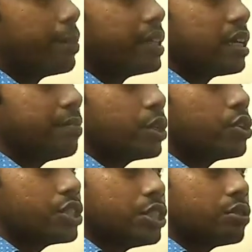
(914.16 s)
pressure,
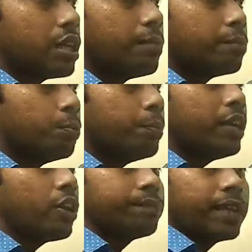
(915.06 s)
because due to the
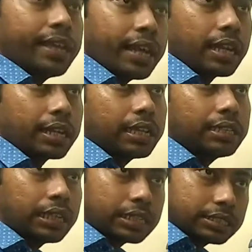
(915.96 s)
movement of the air
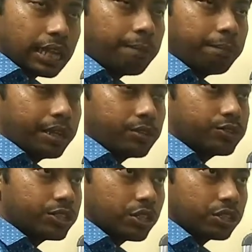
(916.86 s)
there is some
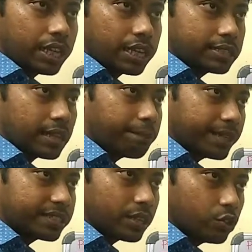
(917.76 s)
velocity or there is some
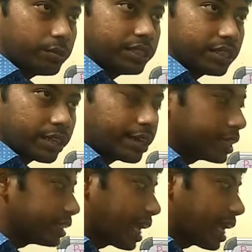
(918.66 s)
pressure will be generated.